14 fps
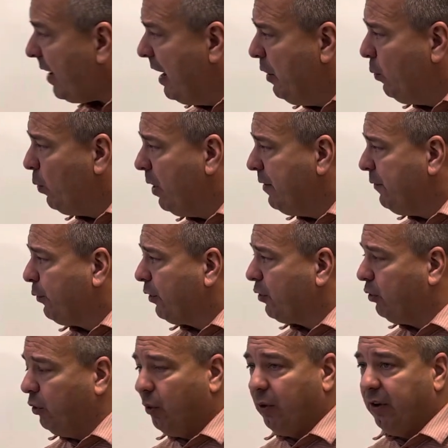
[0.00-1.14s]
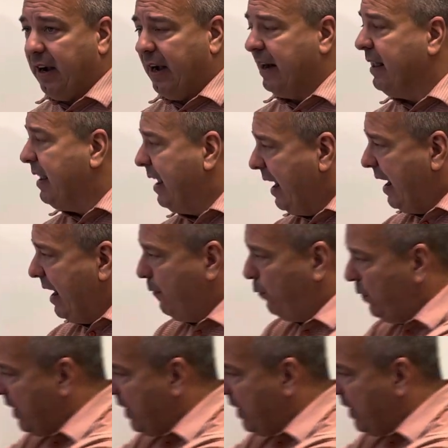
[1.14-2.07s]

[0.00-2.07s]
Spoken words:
and one for chlorine. And if